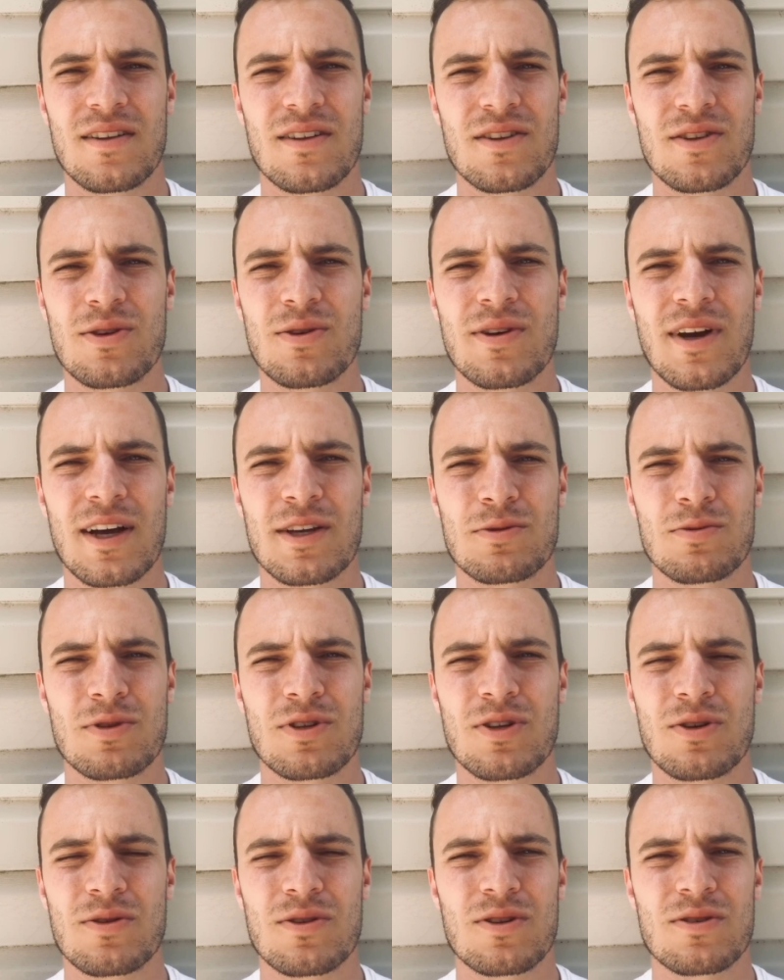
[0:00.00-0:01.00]
you guys would
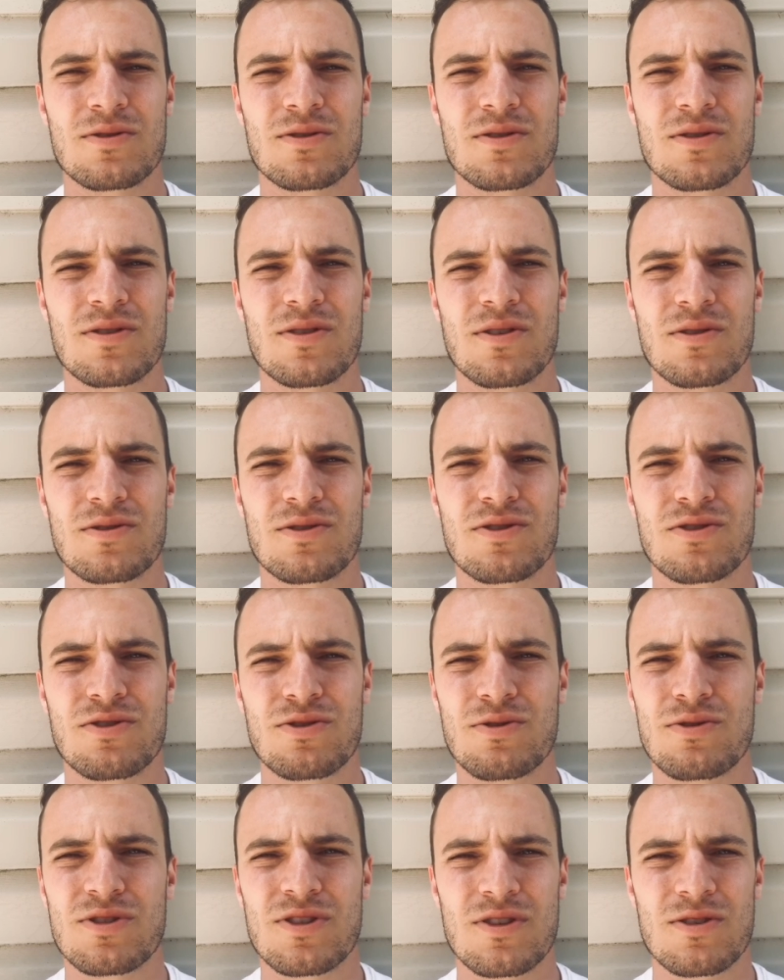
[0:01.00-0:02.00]
know those those
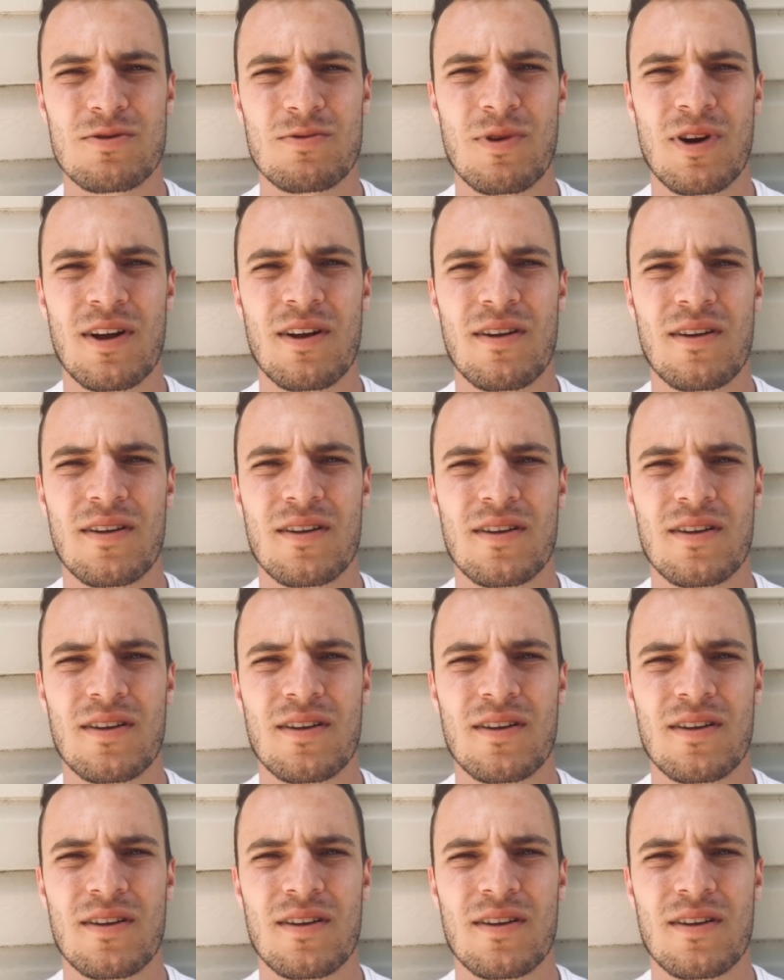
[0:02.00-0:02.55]
truths as well.